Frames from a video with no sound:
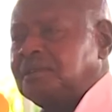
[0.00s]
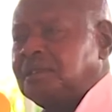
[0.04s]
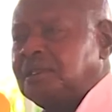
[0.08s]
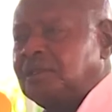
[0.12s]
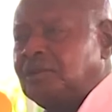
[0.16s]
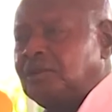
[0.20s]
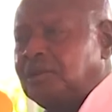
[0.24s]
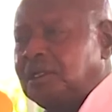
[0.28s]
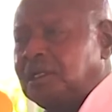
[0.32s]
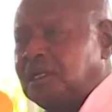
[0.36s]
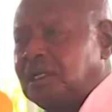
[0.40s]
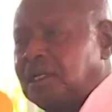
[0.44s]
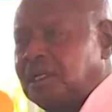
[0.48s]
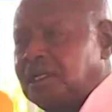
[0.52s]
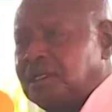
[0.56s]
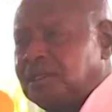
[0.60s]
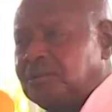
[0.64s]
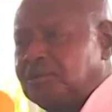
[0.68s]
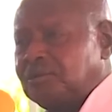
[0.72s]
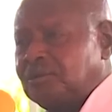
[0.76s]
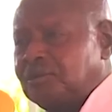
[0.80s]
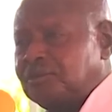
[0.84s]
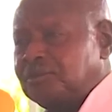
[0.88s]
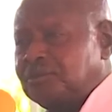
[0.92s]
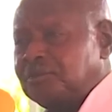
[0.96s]
the
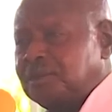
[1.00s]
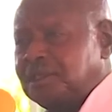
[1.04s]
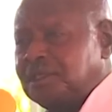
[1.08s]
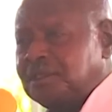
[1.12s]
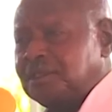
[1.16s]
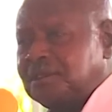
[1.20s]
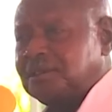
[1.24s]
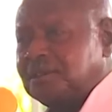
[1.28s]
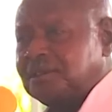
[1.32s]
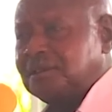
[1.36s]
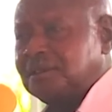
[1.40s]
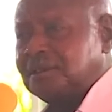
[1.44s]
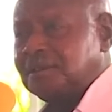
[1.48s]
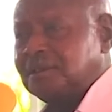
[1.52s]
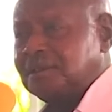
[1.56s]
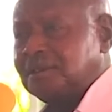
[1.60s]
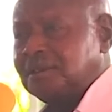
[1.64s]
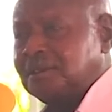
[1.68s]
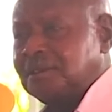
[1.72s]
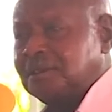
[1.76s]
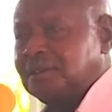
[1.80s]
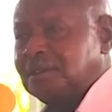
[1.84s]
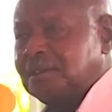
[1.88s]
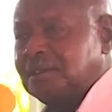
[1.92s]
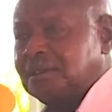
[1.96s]
Non-Aligned Movement,
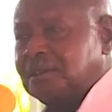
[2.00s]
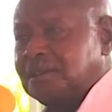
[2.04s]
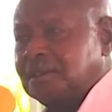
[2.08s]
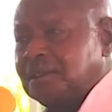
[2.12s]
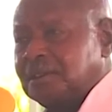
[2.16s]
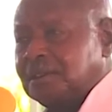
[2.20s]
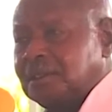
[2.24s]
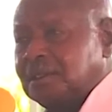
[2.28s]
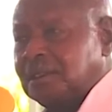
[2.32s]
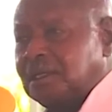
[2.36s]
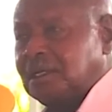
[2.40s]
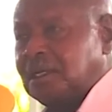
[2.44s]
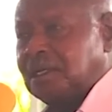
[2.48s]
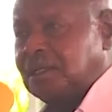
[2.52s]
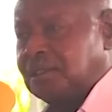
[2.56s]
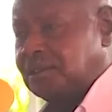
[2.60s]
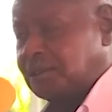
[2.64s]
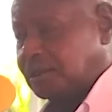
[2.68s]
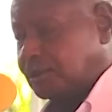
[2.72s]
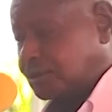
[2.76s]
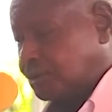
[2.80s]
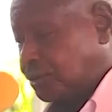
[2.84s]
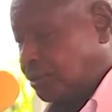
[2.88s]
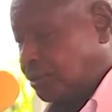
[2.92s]
and a